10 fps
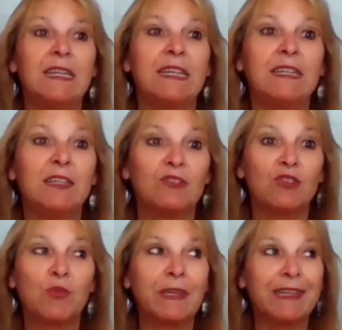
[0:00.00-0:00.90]
in
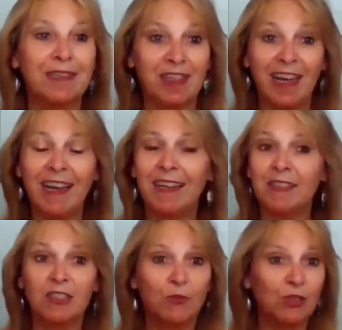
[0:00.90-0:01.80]
2010.
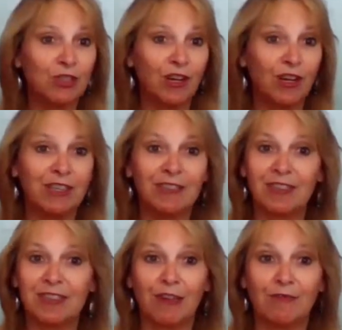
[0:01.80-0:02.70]
So we're talking
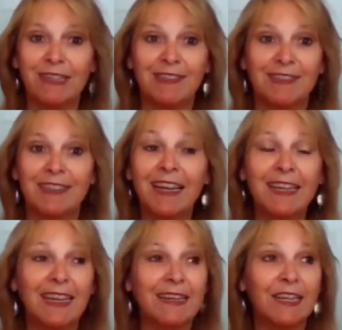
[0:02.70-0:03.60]
already a
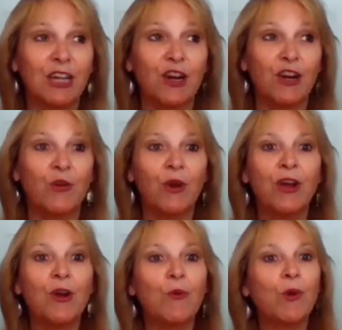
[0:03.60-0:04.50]
decade ago,
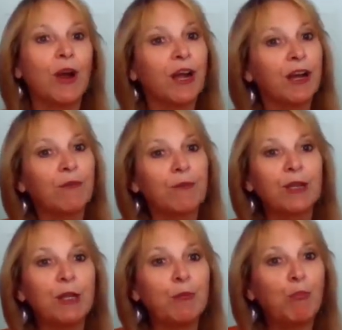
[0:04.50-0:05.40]
where I got
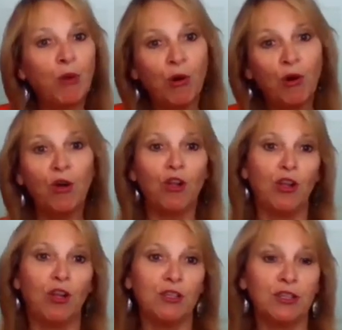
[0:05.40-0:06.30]
really
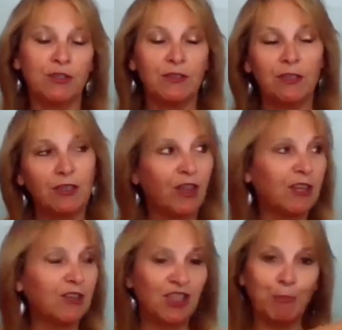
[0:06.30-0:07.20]
pulled. I
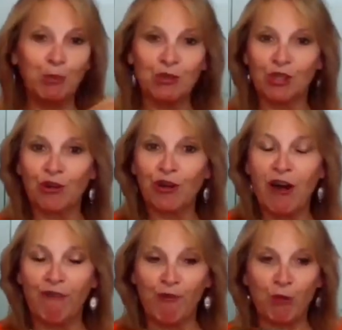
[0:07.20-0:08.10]
think Shepherd's Hook
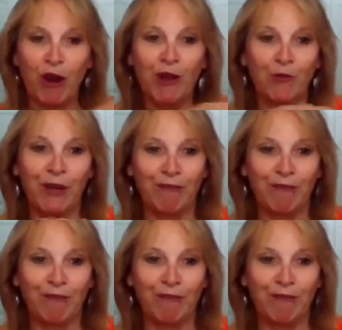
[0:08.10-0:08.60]
off of Broadway,